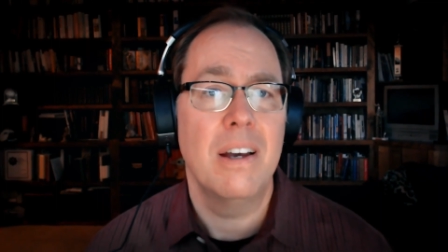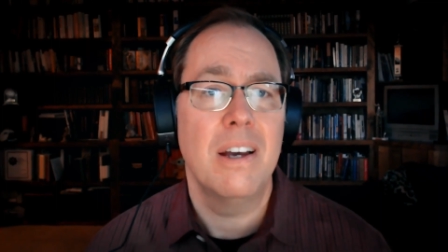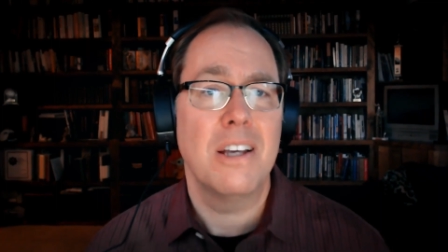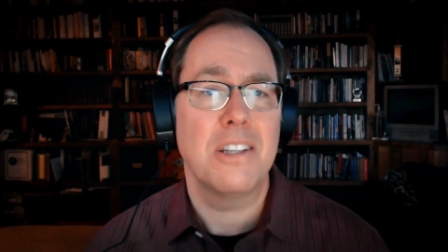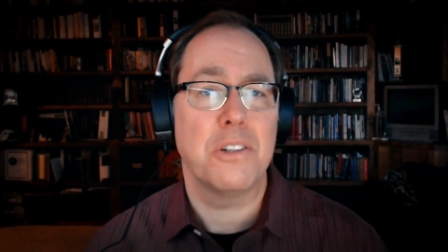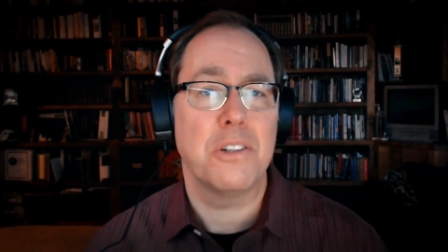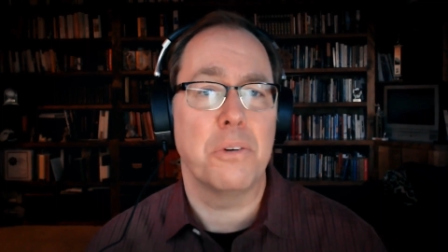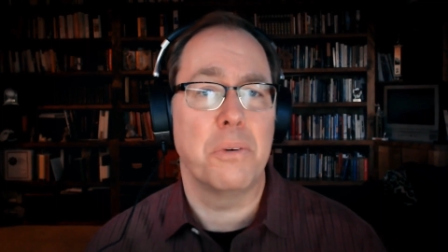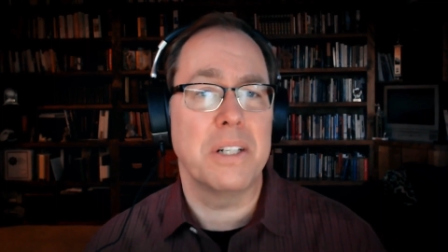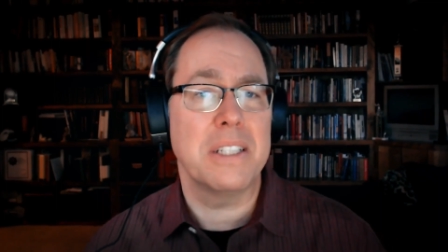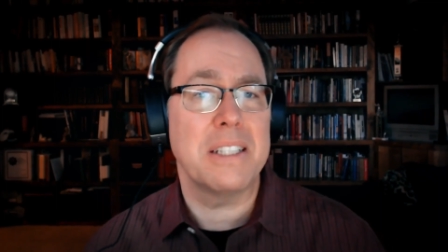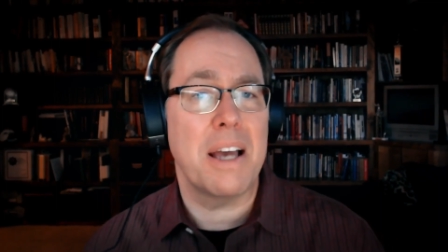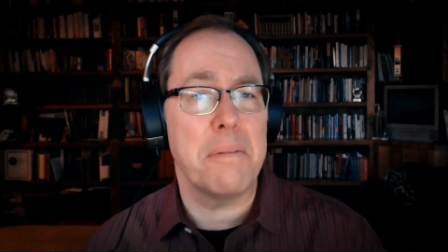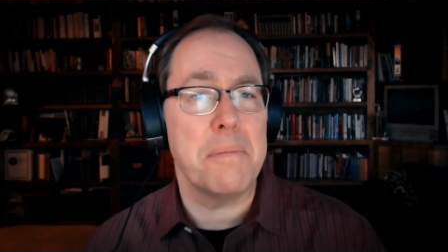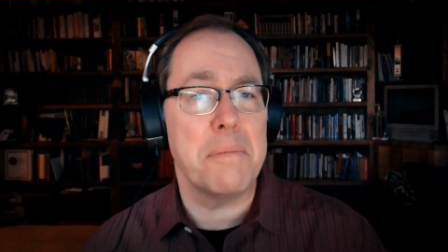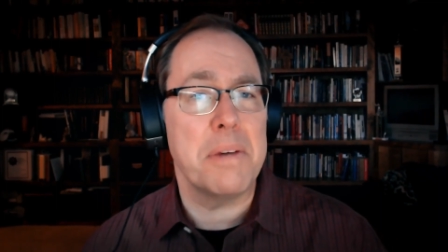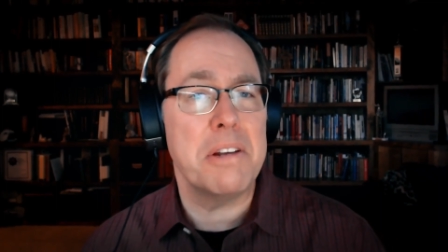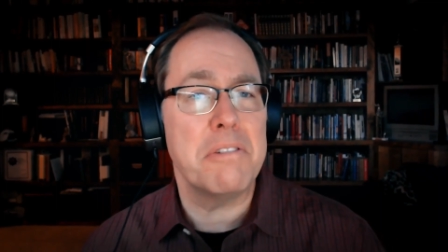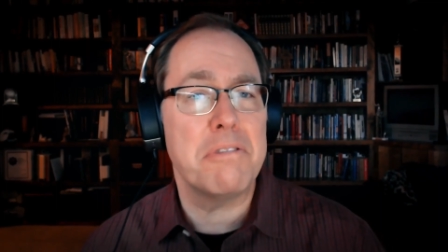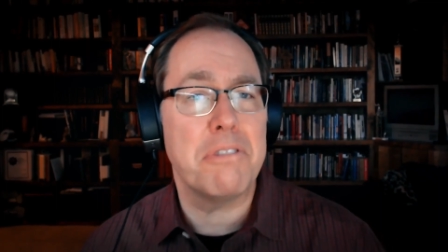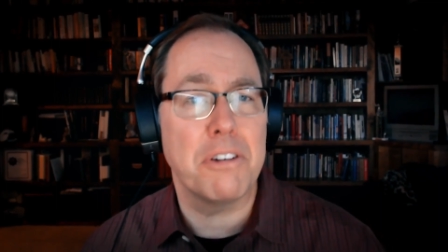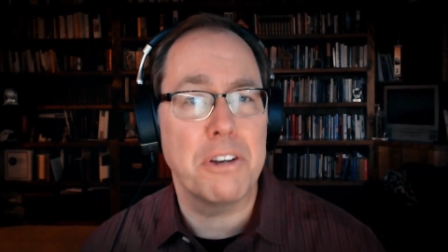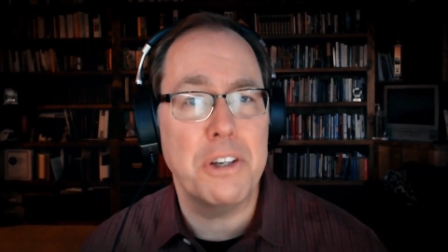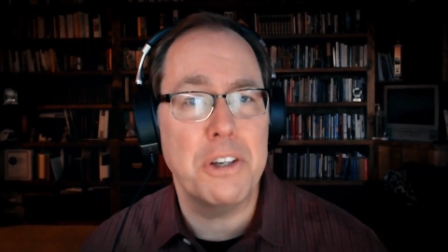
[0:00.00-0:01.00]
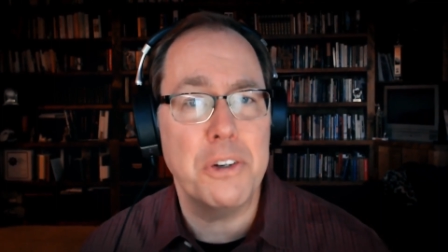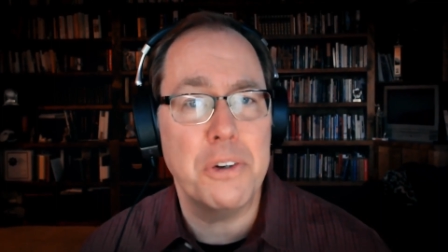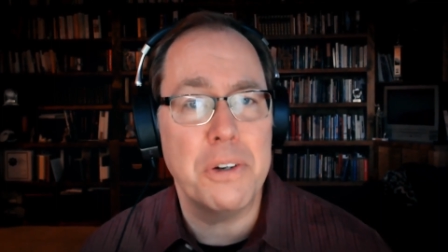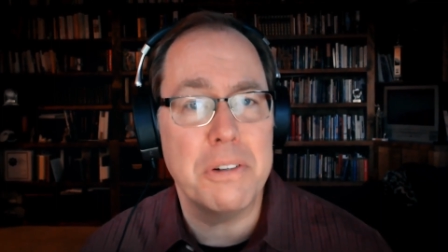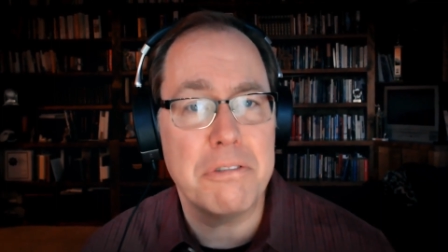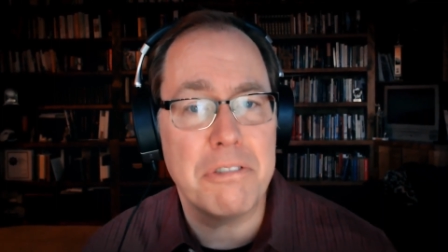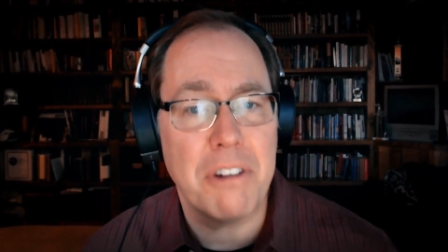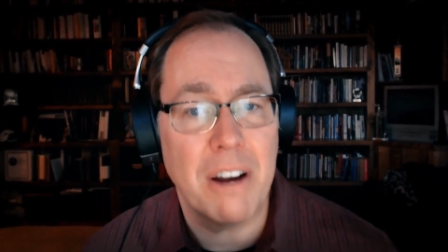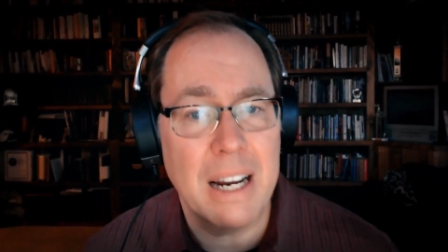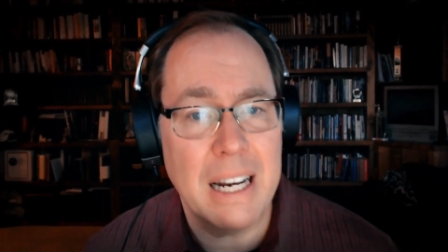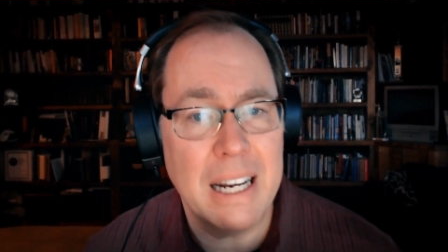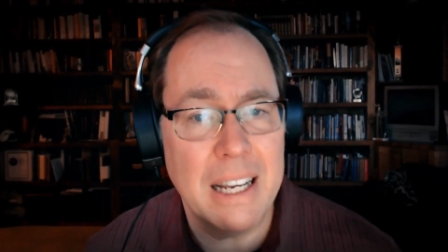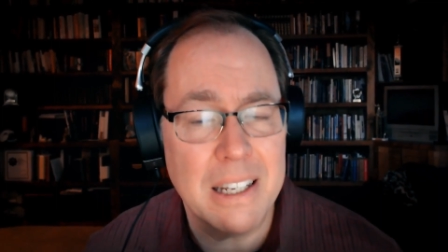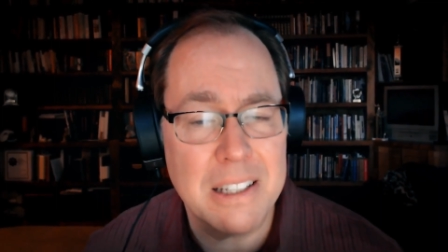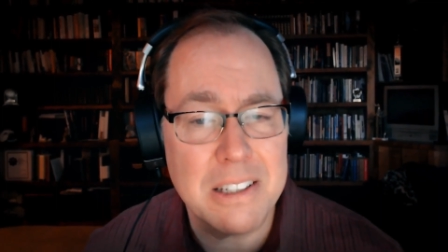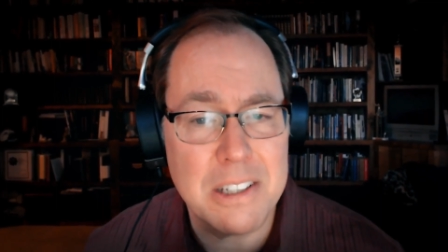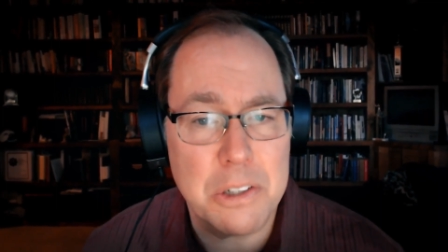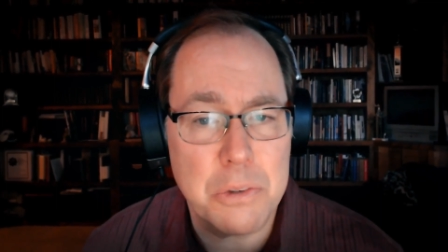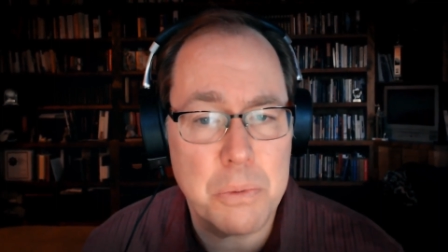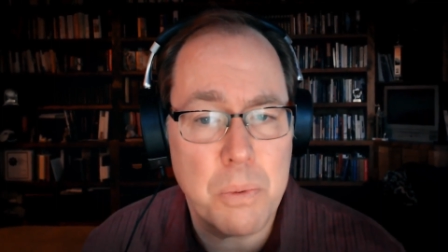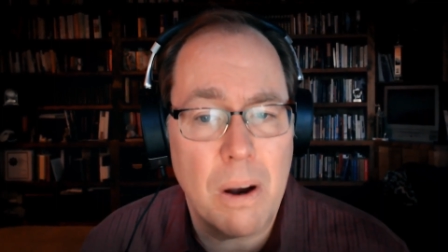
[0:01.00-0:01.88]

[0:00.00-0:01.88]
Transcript: So, what does that mean for you in finances?